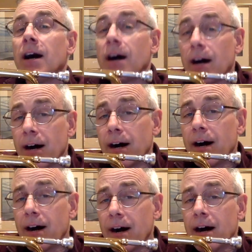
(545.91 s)

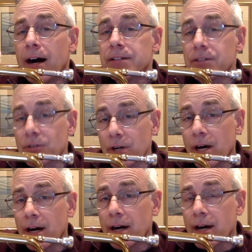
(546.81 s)
hot
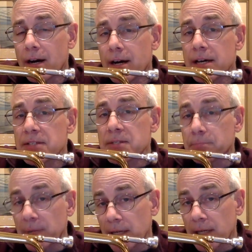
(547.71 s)
cross
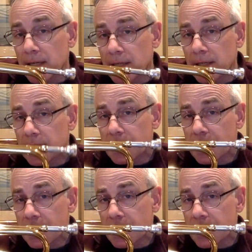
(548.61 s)

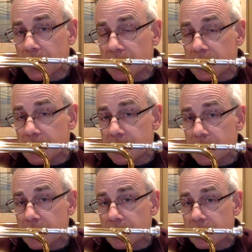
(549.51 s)
buns,
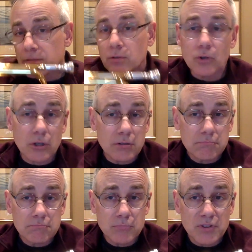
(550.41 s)
or
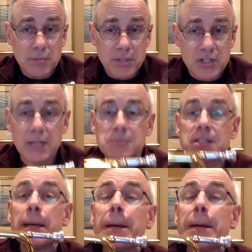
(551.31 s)
with the pitch names.